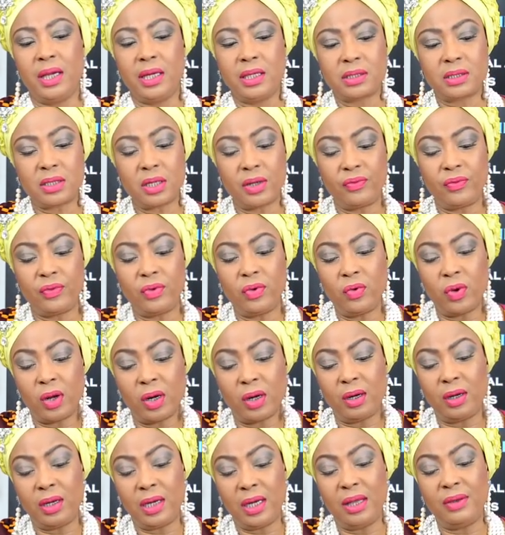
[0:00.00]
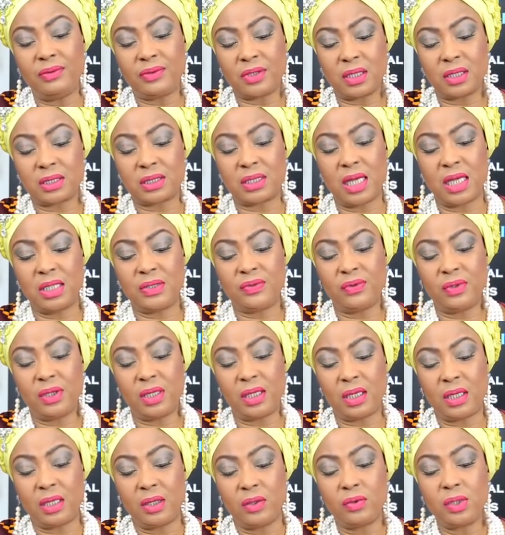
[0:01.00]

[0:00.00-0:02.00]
So, if you want to live successfully,